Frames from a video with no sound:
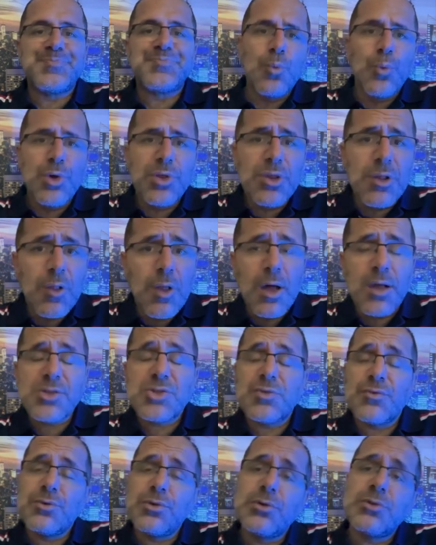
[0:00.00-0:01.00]
with the
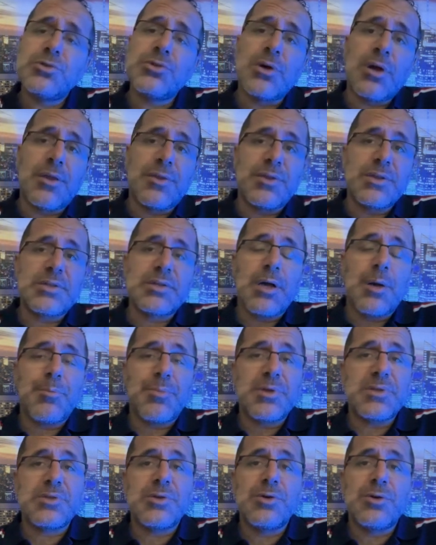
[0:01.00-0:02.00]
launch of Neutron, this
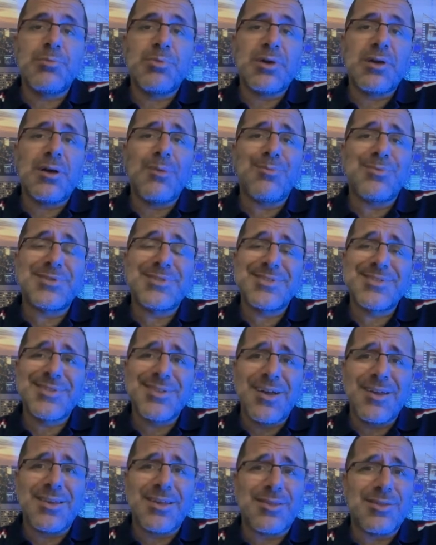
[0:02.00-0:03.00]
company is going to become
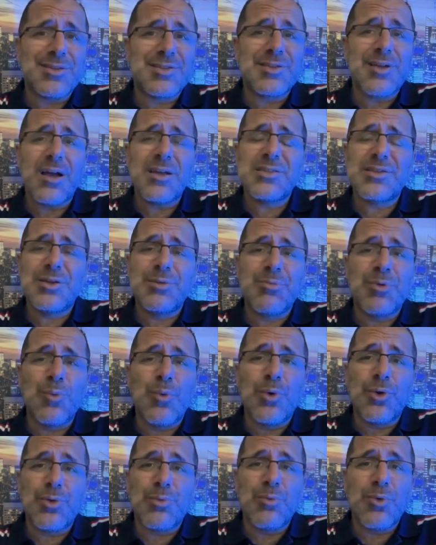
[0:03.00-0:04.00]
stunning. The stock's going to be
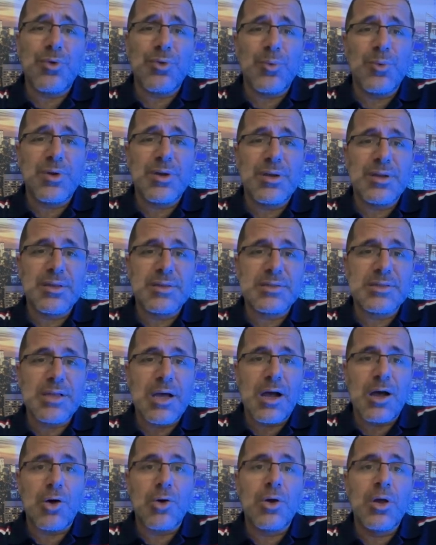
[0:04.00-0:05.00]
worth more than what it is
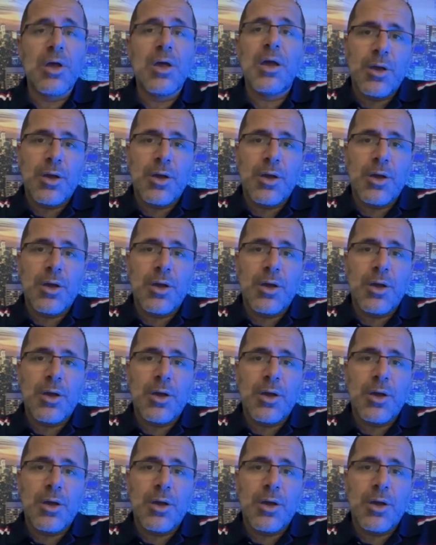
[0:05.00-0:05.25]
now.